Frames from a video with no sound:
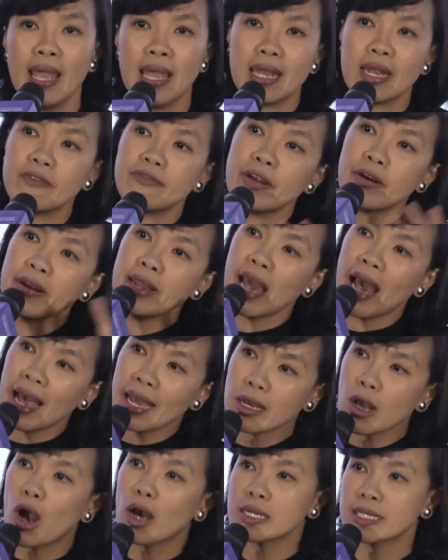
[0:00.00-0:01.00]
in a very
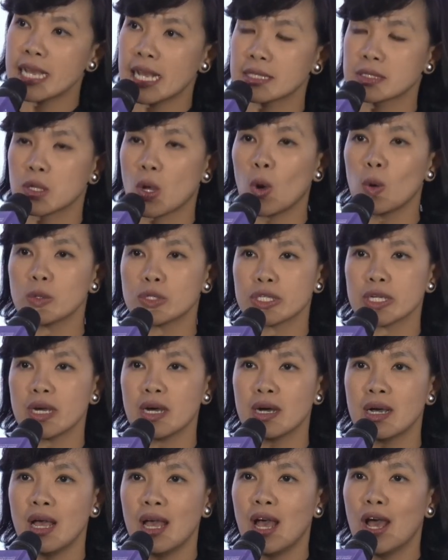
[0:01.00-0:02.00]
high context
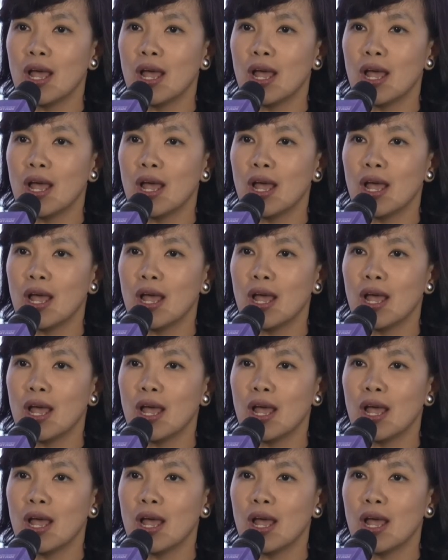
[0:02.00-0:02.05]
culture,